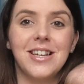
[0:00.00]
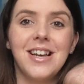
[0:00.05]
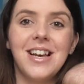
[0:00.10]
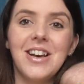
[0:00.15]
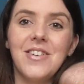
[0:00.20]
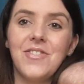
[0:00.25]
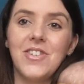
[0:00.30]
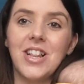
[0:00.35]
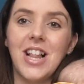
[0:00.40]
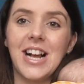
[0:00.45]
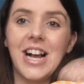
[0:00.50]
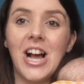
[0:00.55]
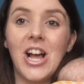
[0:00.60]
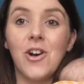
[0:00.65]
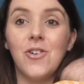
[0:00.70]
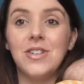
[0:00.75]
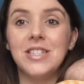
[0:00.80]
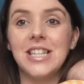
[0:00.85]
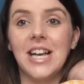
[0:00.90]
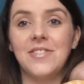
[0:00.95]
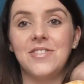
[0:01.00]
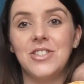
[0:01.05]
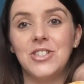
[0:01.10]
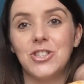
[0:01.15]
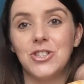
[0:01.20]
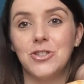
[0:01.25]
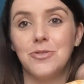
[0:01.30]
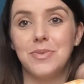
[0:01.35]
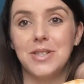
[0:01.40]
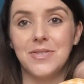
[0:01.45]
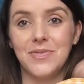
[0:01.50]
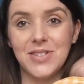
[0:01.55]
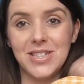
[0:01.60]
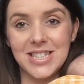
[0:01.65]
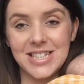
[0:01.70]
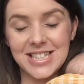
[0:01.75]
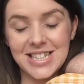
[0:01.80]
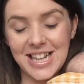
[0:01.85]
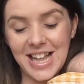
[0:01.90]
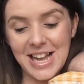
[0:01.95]
I feel like I always have to do a bit of a
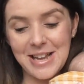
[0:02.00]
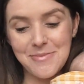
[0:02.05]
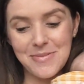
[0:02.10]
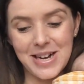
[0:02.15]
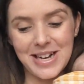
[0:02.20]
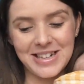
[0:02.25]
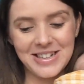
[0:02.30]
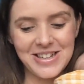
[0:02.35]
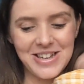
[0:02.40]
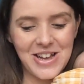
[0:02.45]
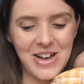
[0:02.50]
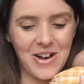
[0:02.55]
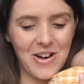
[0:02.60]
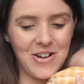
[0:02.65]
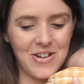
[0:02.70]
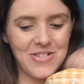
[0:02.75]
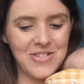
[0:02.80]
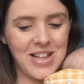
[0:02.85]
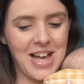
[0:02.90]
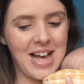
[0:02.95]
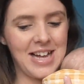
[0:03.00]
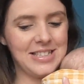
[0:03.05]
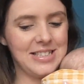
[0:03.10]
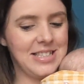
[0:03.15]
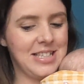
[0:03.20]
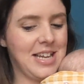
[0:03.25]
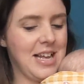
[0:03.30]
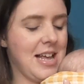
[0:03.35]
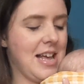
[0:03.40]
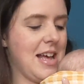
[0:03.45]
disclaimer on that.